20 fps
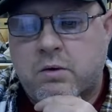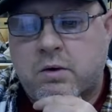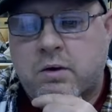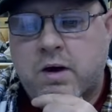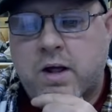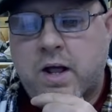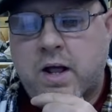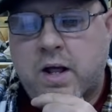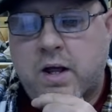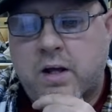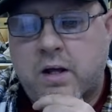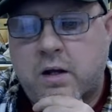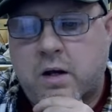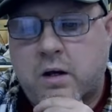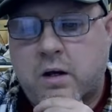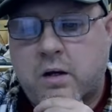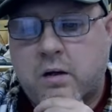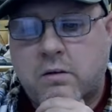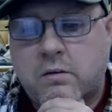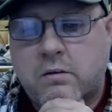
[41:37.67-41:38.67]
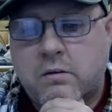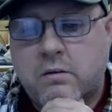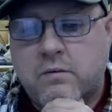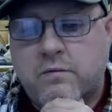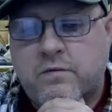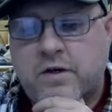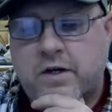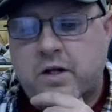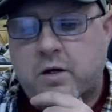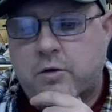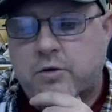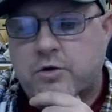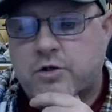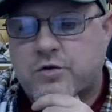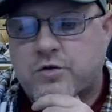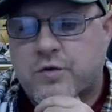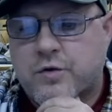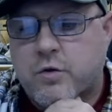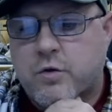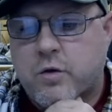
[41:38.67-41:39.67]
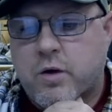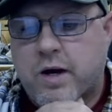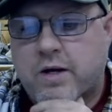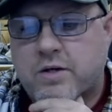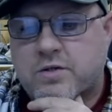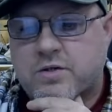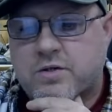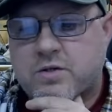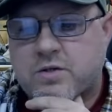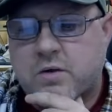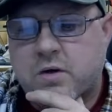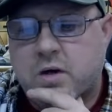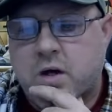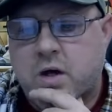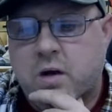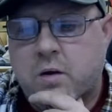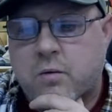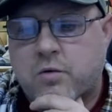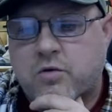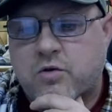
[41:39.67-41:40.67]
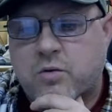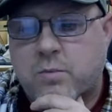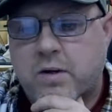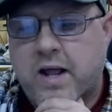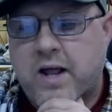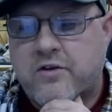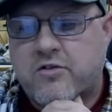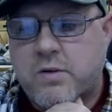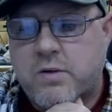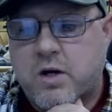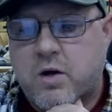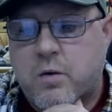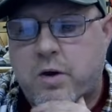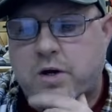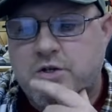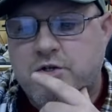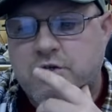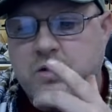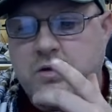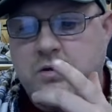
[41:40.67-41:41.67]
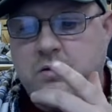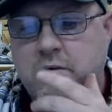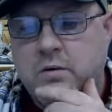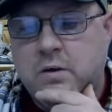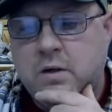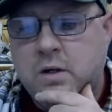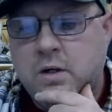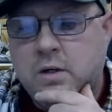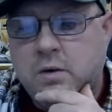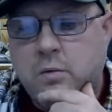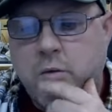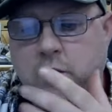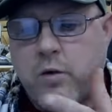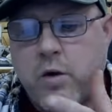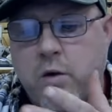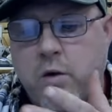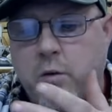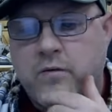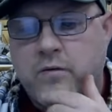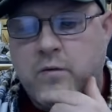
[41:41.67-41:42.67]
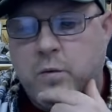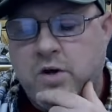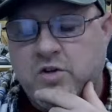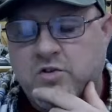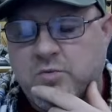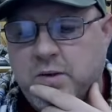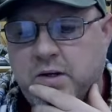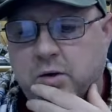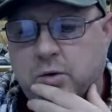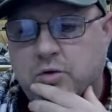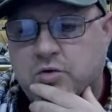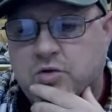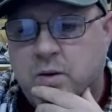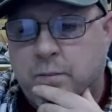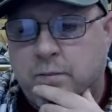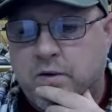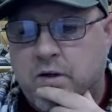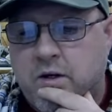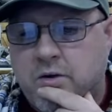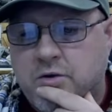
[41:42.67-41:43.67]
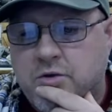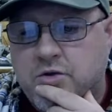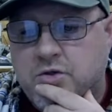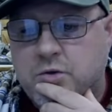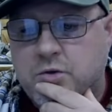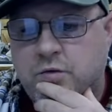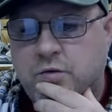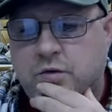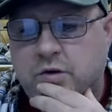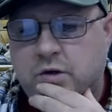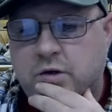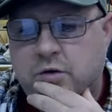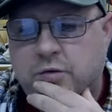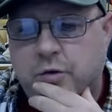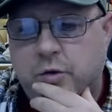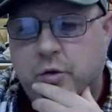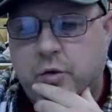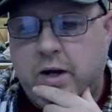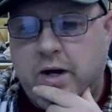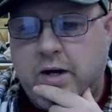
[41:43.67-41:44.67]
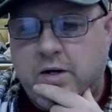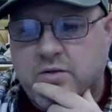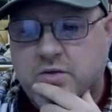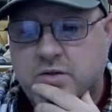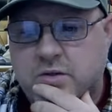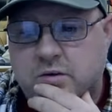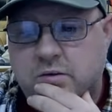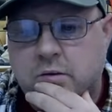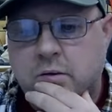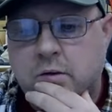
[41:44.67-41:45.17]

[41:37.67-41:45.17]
a video just for you guys. Somebody asked me a question. Whoever wants me to do something, I'll just do a video for you guys, and